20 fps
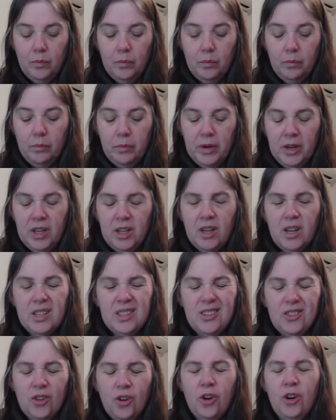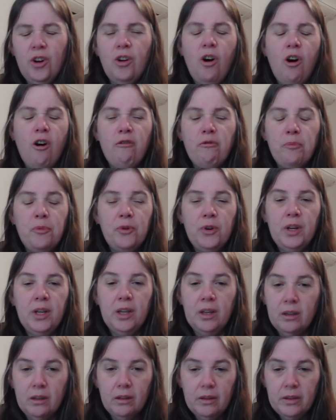But it's not
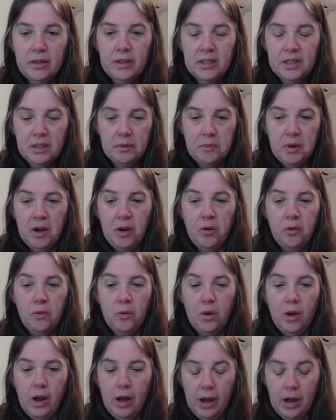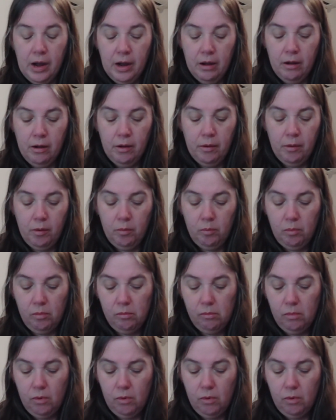off-putting, the smell. I